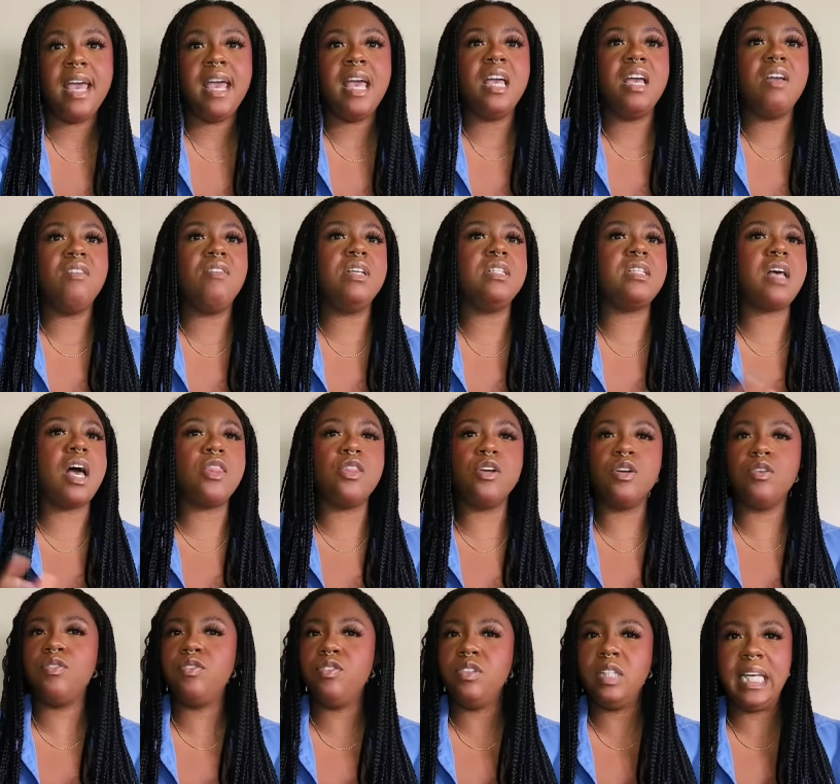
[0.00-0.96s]
If his other
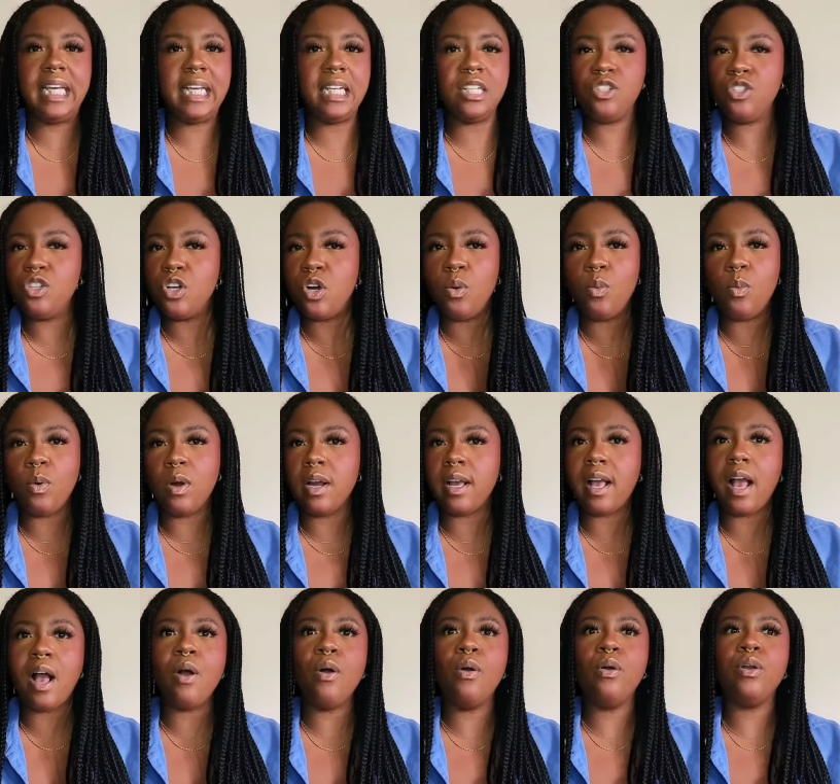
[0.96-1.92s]
flings don't work
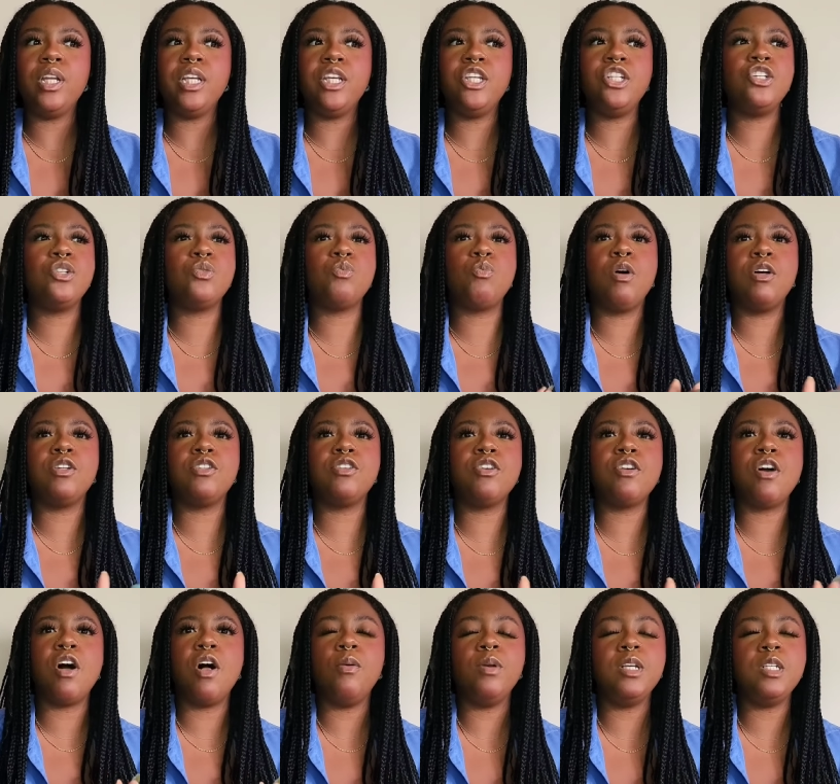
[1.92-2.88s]
out, he just wants her to
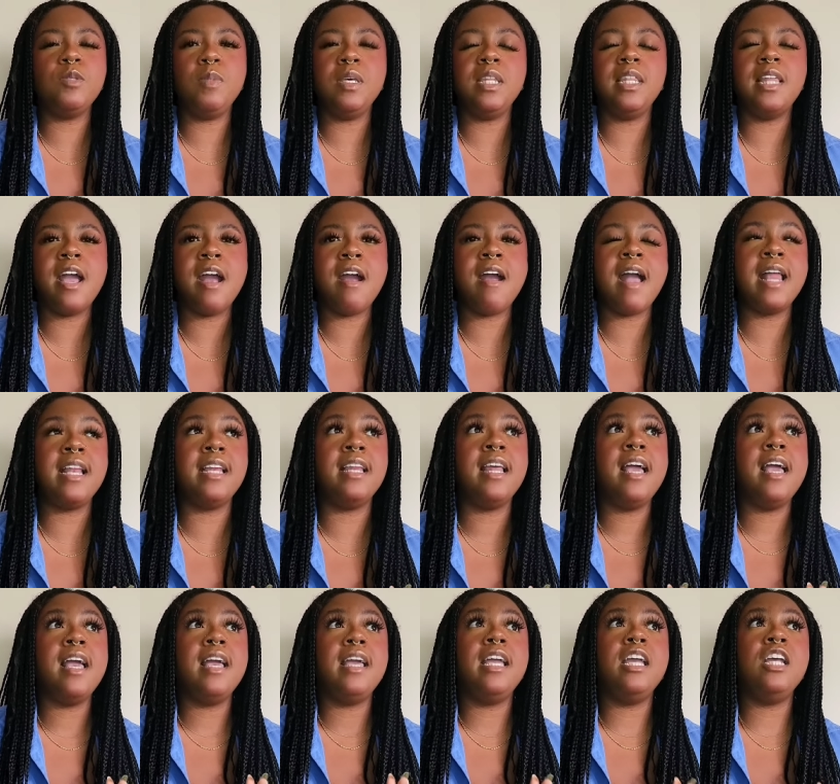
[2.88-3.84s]
always be there. And
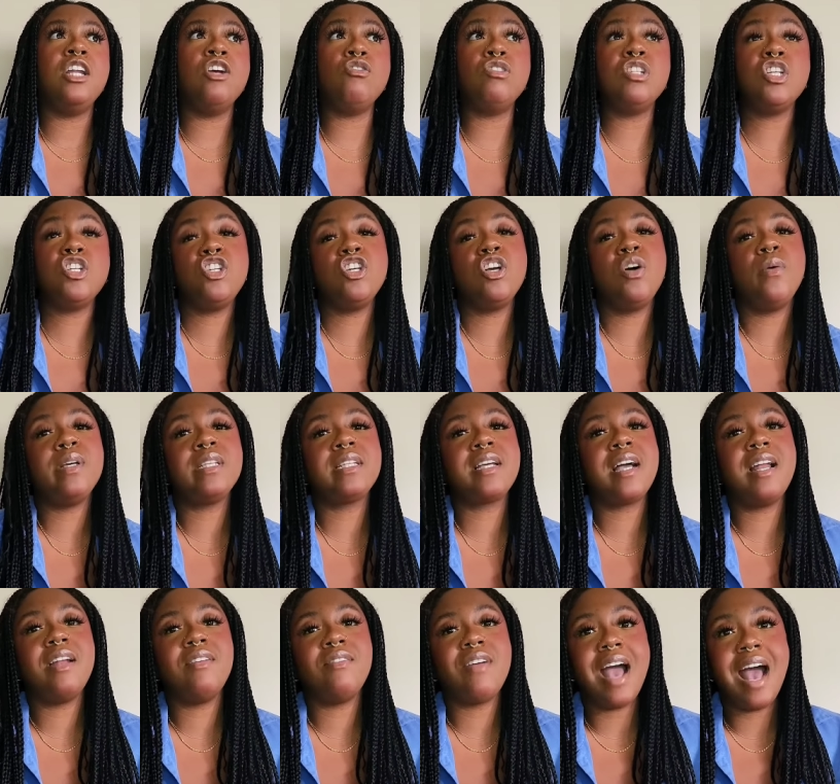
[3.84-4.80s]
he knows that she always
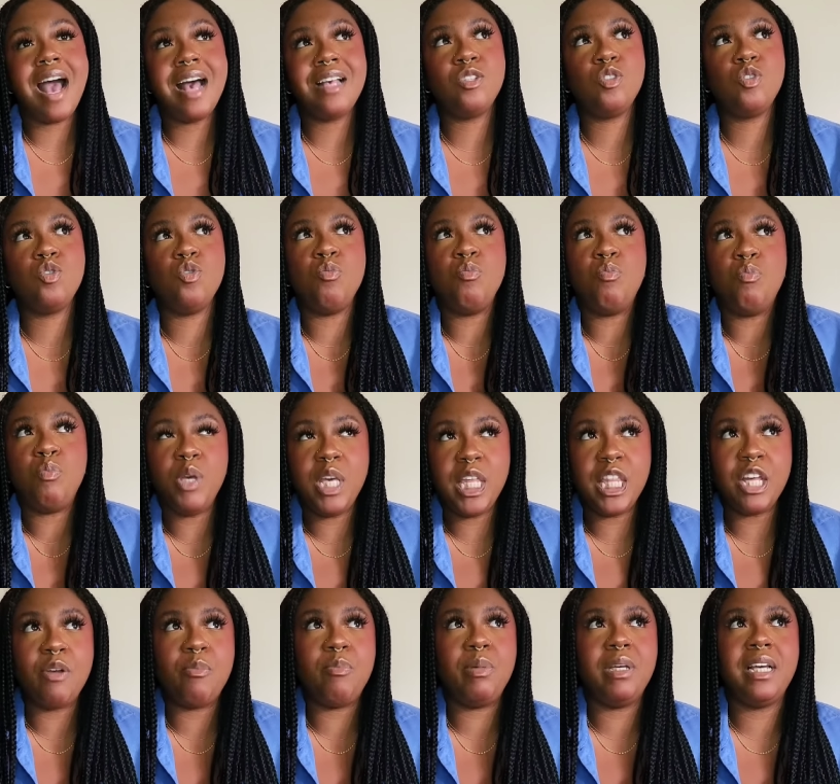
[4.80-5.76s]
kind of has to be
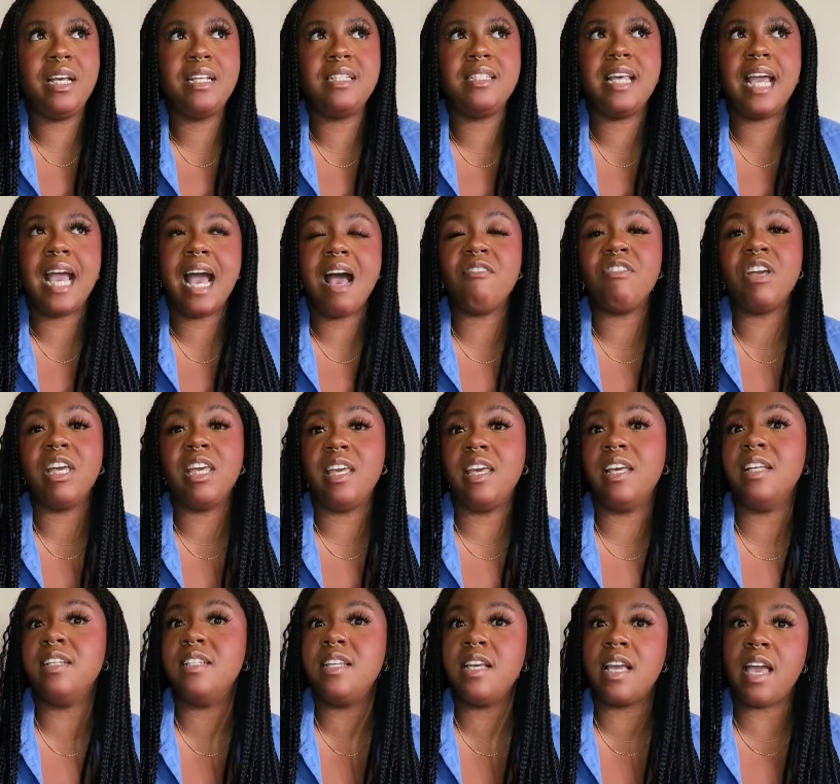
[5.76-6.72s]
there because they have a
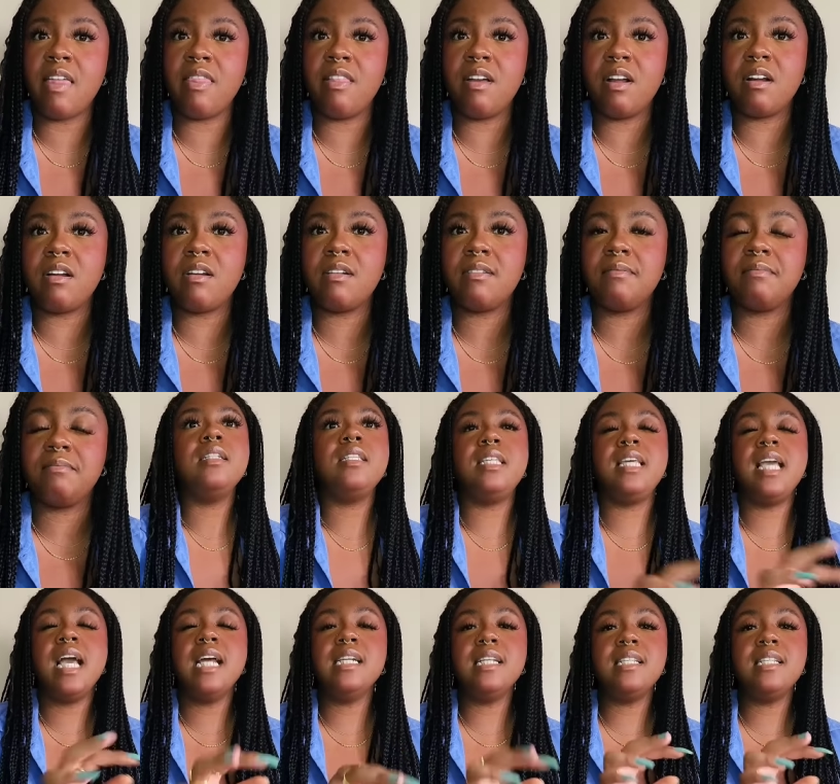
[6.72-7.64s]
kid together. Tiana